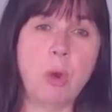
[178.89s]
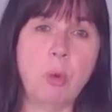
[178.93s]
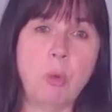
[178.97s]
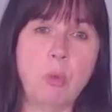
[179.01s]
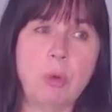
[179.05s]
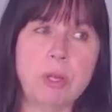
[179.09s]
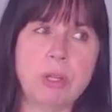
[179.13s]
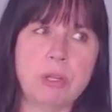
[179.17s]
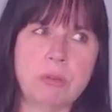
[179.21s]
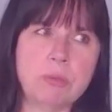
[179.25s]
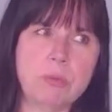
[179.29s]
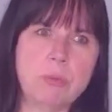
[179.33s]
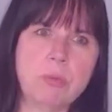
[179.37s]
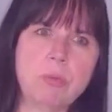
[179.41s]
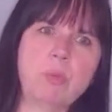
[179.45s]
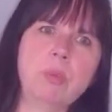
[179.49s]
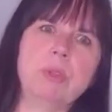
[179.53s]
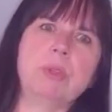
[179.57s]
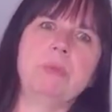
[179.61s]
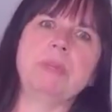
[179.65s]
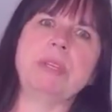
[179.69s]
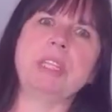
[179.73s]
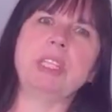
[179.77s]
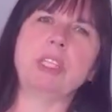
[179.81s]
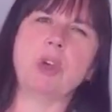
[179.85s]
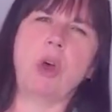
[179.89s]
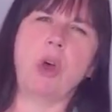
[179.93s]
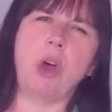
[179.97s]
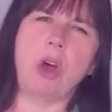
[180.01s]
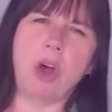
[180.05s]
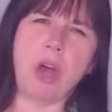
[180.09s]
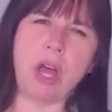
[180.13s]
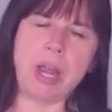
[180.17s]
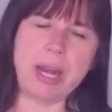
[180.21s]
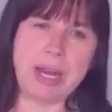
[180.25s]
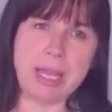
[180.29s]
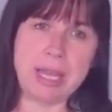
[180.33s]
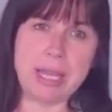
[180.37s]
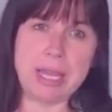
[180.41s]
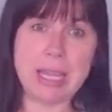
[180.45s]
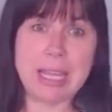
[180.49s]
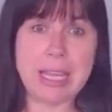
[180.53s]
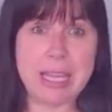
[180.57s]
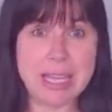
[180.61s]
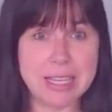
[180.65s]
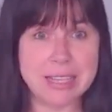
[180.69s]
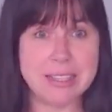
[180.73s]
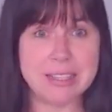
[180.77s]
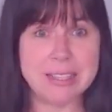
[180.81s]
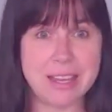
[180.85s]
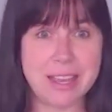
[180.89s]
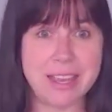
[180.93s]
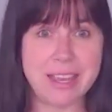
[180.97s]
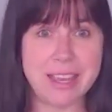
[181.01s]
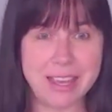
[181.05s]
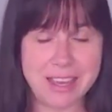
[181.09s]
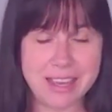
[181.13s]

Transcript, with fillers: will will be taught in